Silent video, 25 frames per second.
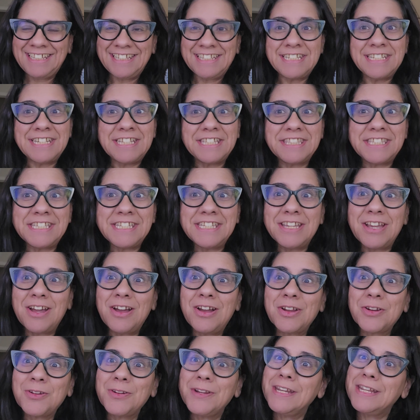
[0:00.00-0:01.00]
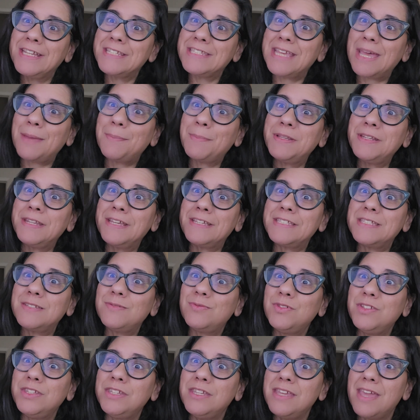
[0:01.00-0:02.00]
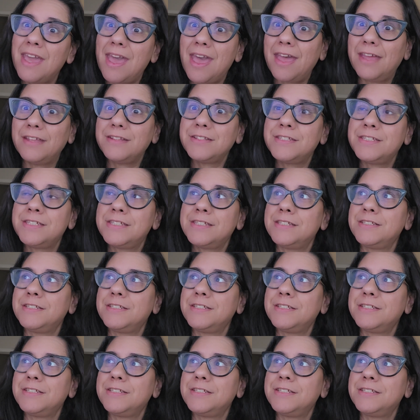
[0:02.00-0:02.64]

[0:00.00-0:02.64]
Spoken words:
Nothing concrete has happened as of yet,